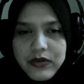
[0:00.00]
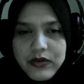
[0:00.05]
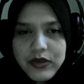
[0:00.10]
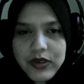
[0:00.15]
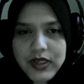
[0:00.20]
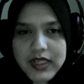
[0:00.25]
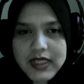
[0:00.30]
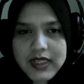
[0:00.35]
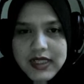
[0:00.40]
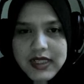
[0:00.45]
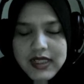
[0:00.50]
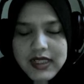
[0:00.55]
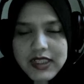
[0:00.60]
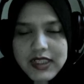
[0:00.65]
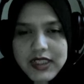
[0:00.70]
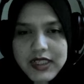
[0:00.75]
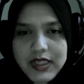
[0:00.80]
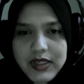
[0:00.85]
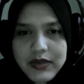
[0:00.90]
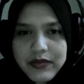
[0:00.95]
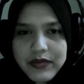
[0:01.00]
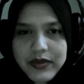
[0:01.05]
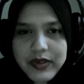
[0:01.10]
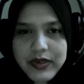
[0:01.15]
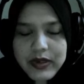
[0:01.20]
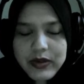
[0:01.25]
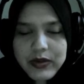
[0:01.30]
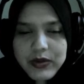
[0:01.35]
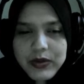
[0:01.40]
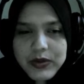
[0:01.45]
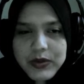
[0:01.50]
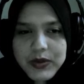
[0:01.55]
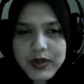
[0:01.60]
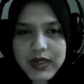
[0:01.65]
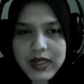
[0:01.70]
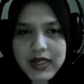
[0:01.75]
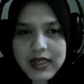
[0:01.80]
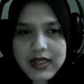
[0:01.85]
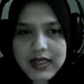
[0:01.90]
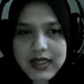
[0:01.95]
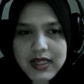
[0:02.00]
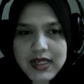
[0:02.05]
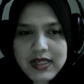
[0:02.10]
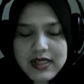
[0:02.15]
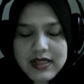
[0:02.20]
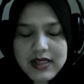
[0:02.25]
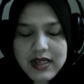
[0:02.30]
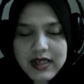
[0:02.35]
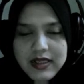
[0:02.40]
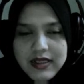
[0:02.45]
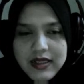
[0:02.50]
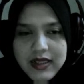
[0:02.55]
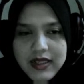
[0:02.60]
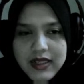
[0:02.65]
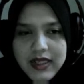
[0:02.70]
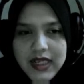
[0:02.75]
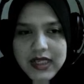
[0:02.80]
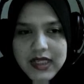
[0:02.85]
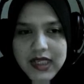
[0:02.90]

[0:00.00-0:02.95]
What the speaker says: For literature review, this study